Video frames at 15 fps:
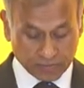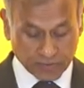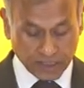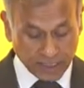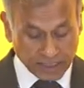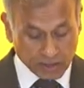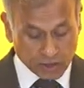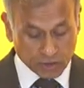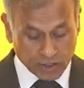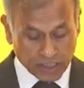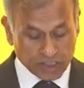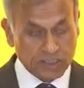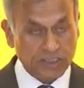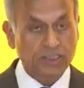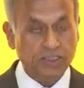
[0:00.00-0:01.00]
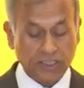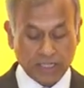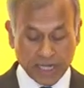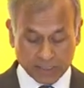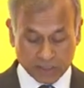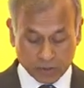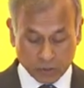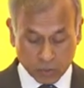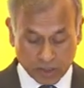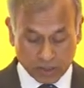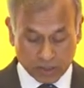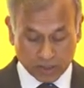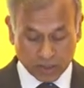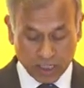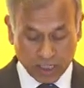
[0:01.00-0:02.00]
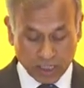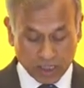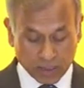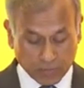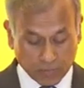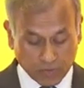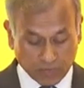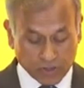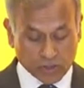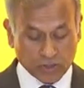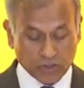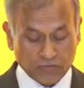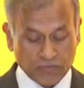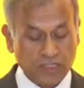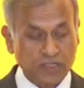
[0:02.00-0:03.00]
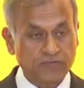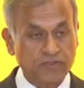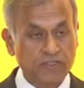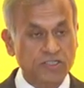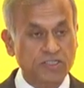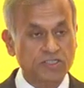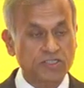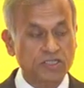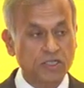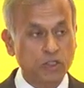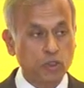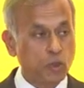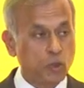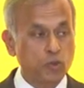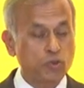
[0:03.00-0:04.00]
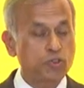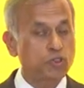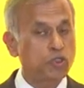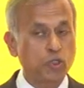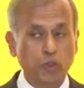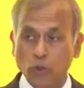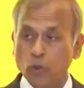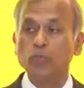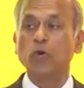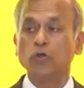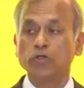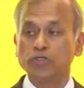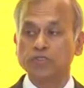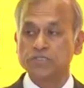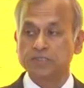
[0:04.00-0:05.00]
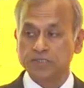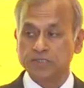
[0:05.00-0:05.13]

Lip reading: In today's interconnected world, the provision of services knows no borders.